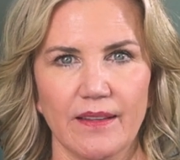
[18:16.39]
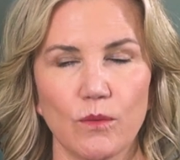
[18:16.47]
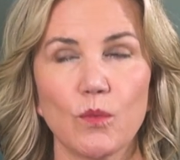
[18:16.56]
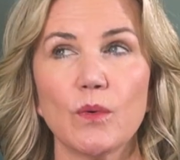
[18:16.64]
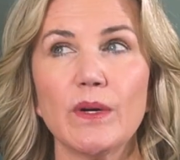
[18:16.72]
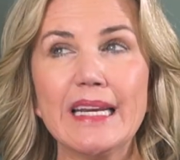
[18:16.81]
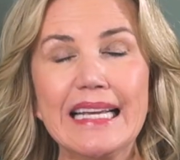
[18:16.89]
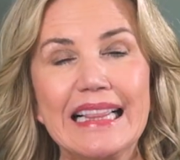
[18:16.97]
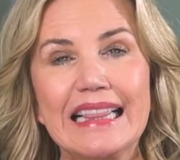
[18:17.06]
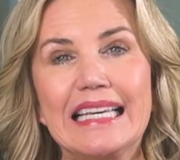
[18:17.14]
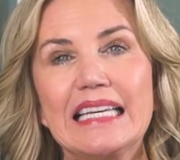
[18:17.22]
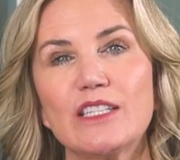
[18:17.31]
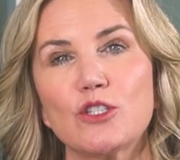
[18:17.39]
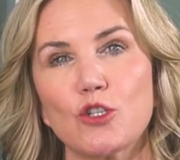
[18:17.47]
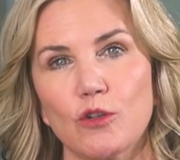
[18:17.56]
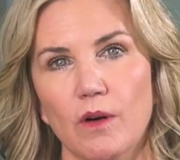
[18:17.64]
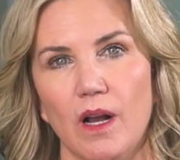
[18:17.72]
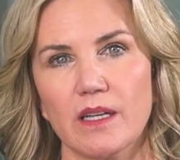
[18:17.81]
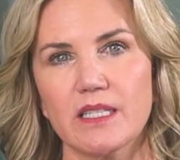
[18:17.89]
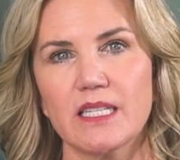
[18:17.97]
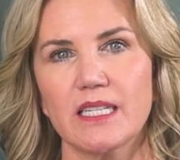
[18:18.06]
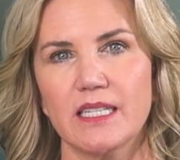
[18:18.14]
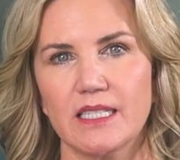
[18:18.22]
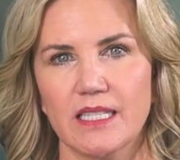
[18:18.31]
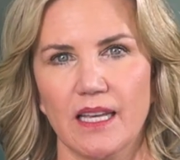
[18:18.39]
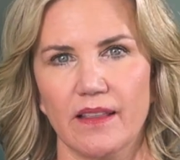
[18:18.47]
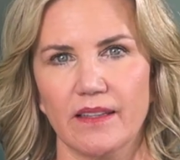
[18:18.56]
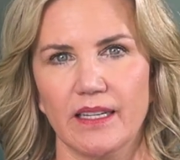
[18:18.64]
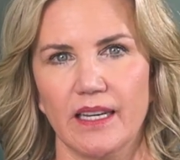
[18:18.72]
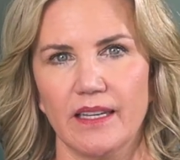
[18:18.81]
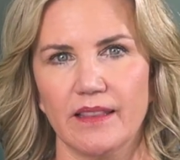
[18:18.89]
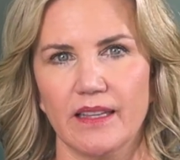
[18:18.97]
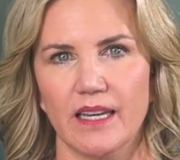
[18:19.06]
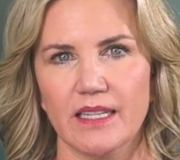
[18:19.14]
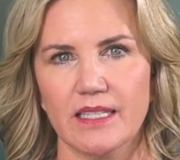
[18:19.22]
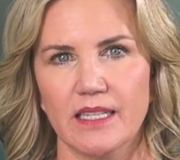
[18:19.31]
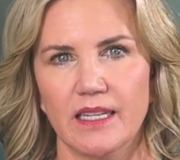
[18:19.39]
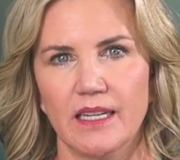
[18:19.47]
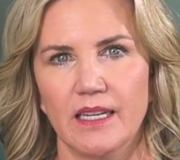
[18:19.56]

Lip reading: really trust and delegate this?